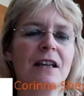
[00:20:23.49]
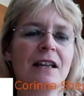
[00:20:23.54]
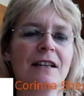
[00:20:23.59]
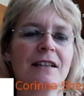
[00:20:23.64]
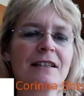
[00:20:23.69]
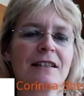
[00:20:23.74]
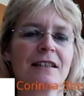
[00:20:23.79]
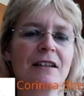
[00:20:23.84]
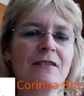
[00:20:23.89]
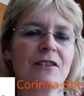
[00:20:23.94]

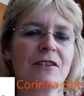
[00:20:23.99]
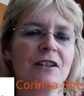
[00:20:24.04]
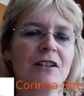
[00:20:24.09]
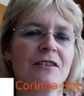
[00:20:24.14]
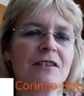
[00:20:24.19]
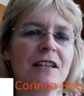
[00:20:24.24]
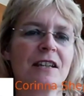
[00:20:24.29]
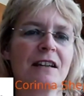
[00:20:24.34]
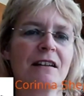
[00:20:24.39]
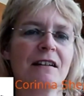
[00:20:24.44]
So,
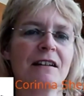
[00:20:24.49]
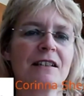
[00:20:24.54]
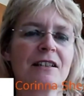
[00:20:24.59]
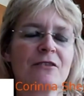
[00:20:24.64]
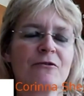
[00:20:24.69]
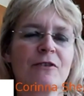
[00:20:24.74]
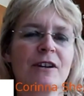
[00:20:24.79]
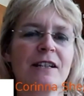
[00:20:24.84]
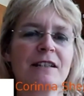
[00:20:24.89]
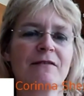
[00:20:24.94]
Dancing Kites
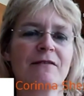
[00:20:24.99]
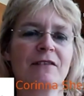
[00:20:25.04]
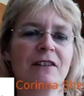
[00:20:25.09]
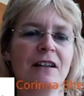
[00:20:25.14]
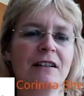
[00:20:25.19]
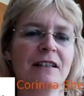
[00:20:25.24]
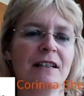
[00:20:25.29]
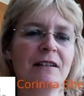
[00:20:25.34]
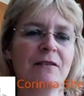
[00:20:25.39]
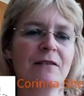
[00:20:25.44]
Creative
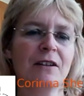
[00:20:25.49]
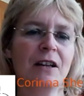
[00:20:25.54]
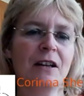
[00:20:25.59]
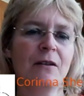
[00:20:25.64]
Learning,